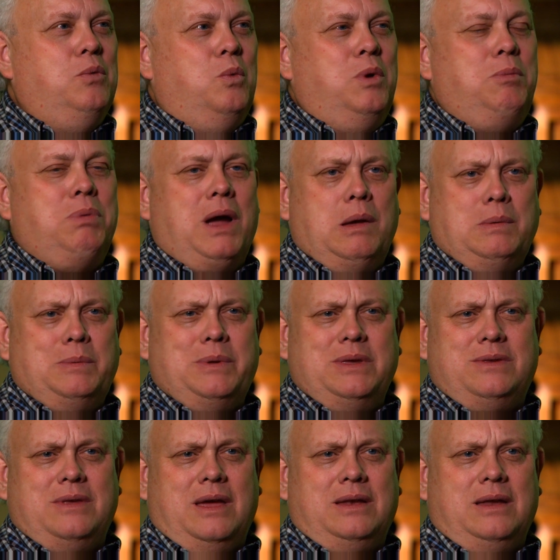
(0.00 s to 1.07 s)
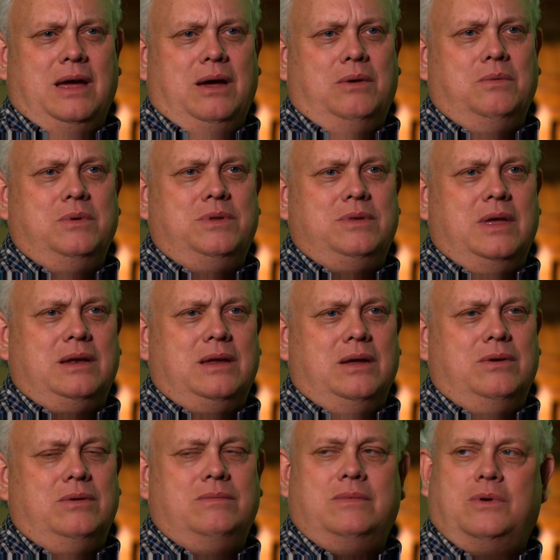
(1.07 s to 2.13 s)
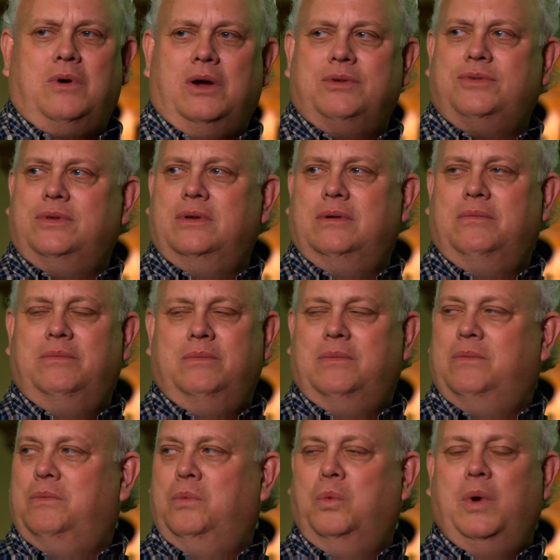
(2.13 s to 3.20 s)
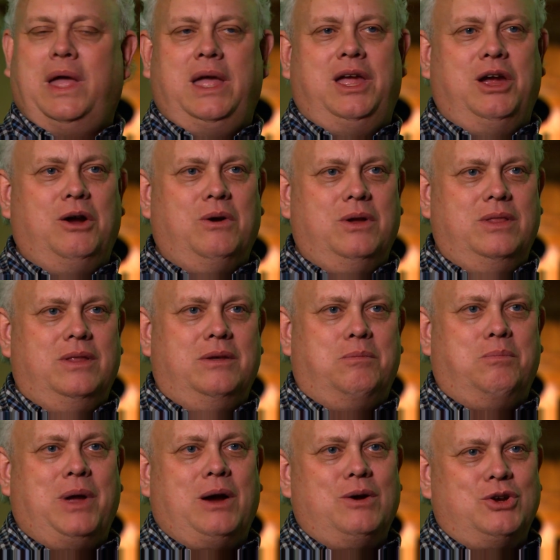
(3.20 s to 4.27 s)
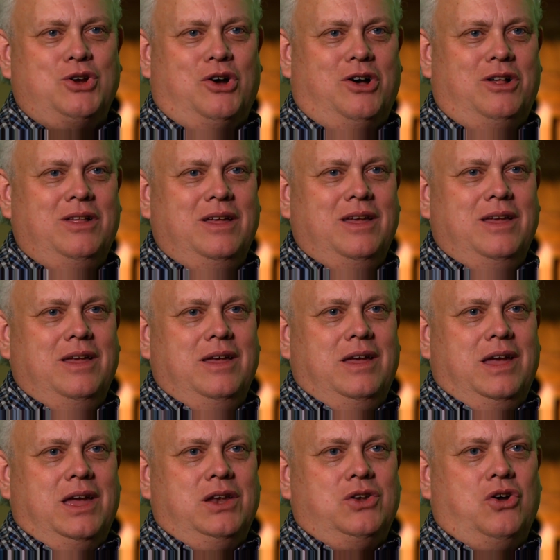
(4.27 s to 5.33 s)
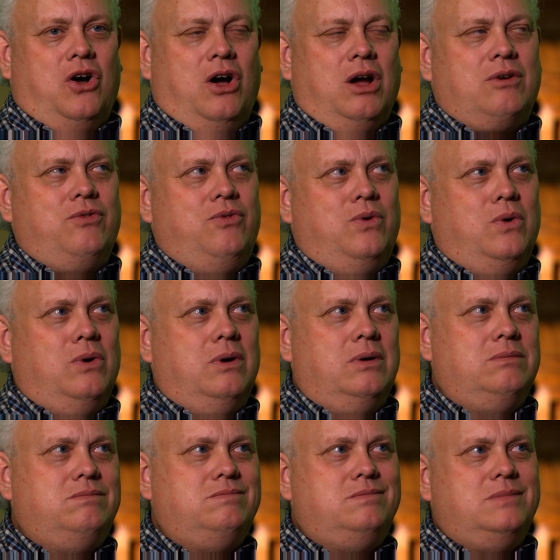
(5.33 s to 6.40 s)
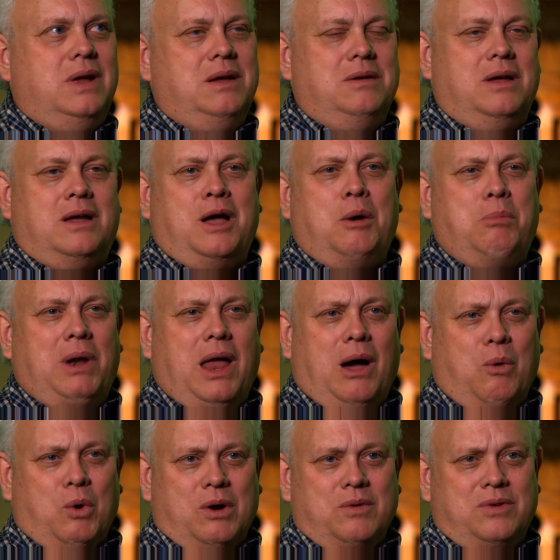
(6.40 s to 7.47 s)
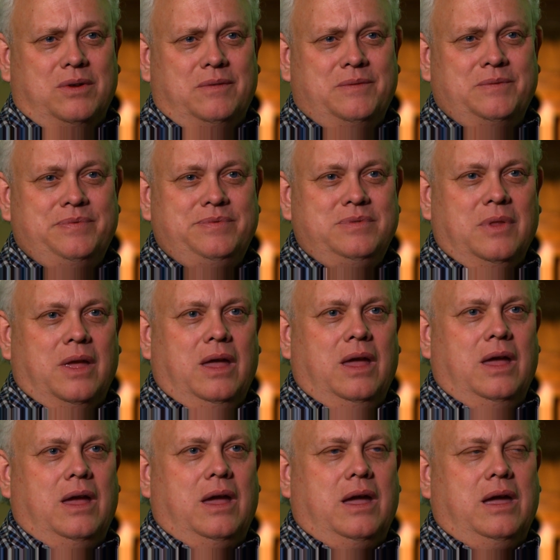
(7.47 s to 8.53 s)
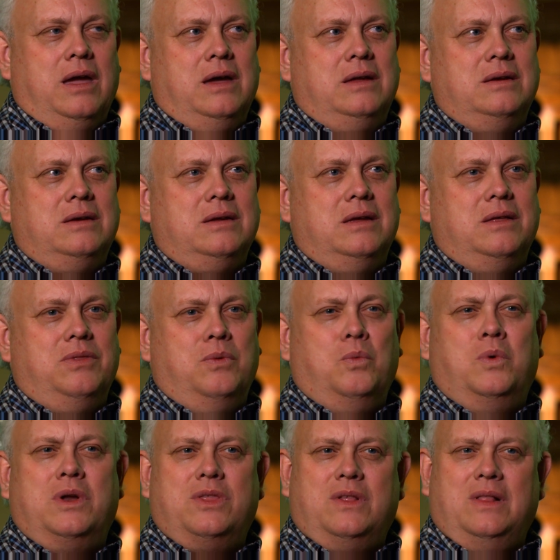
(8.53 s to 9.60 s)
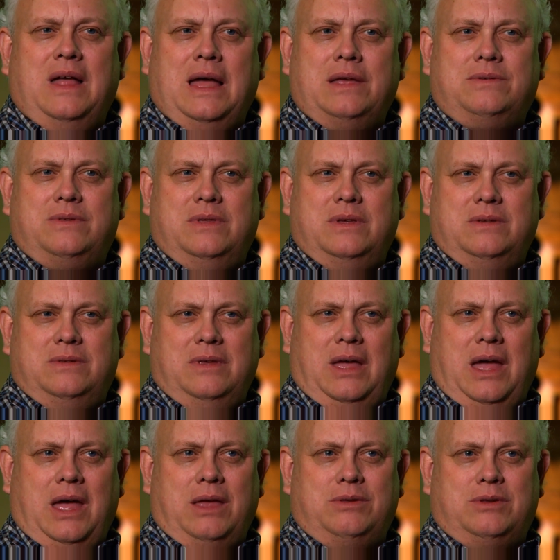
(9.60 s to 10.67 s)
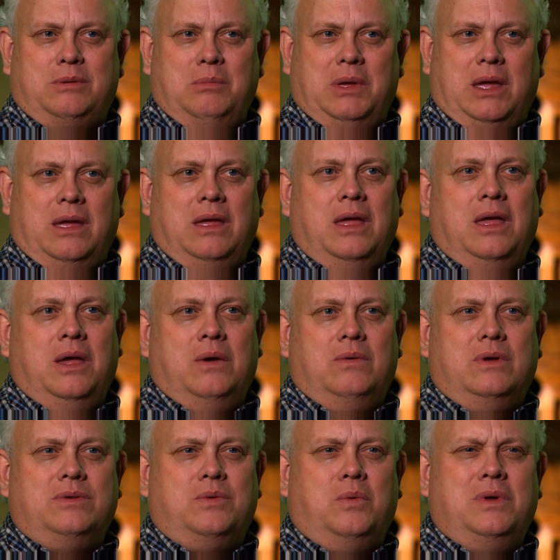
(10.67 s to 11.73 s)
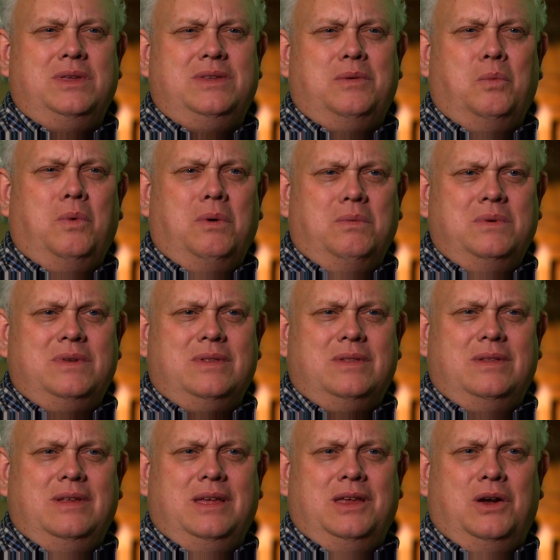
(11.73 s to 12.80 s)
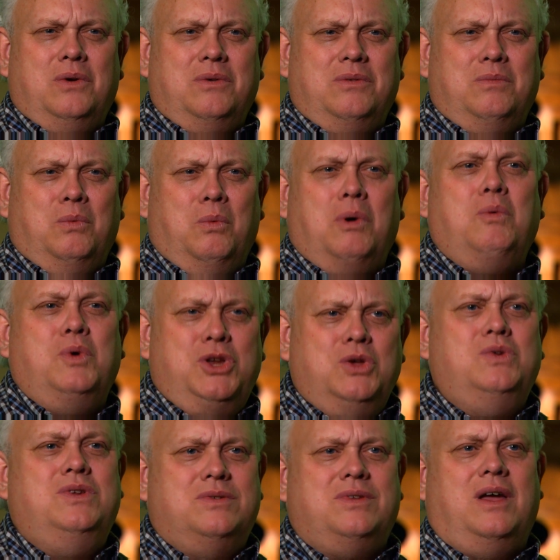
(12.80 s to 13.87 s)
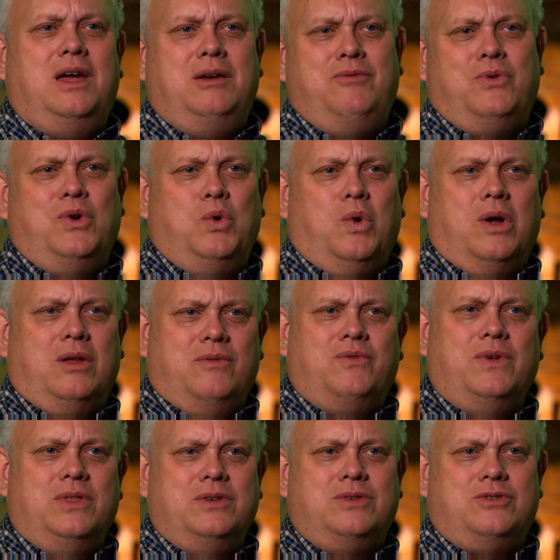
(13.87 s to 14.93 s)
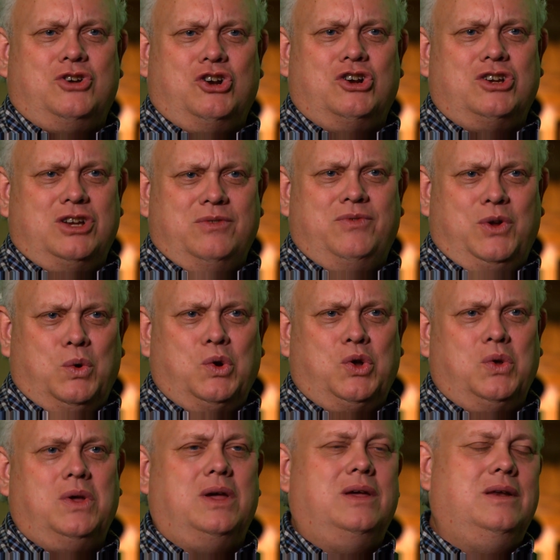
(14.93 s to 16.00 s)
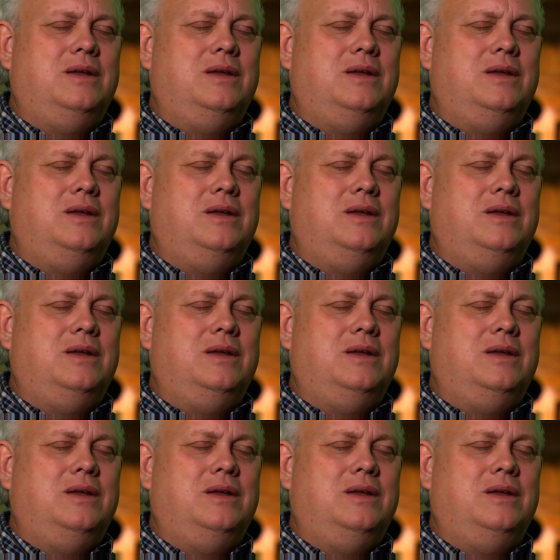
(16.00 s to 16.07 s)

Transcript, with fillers: We probably sat down, we sat down across the way here in the parish hall and talked for a couple hours. And one of the last things he asked me was, well, what would you know, what would you design for an organ for this church if you were doing it?